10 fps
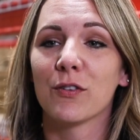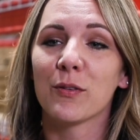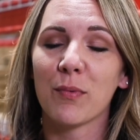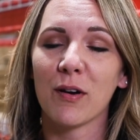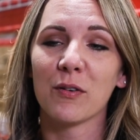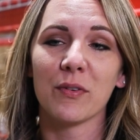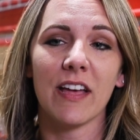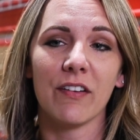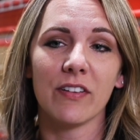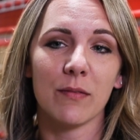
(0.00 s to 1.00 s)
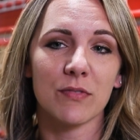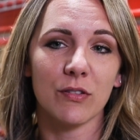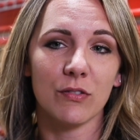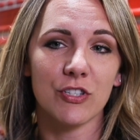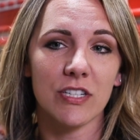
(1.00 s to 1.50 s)
further partner with Avcomm
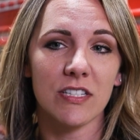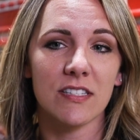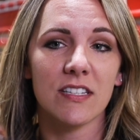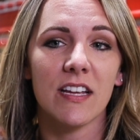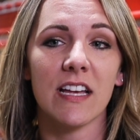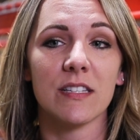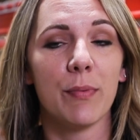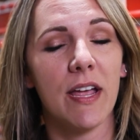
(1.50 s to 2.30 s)
Solutions as a